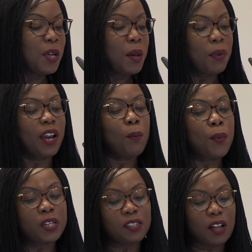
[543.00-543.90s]
But I'll
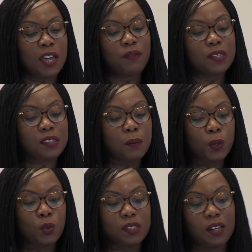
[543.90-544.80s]
point out kind of the
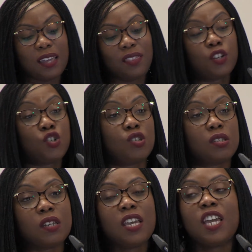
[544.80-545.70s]
simple ones that I think are
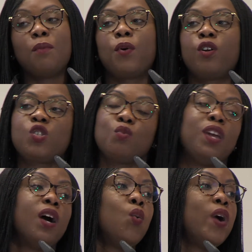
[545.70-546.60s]
just important to
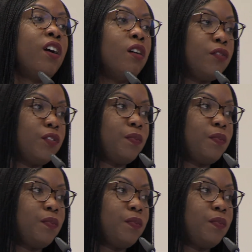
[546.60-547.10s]
be aware of,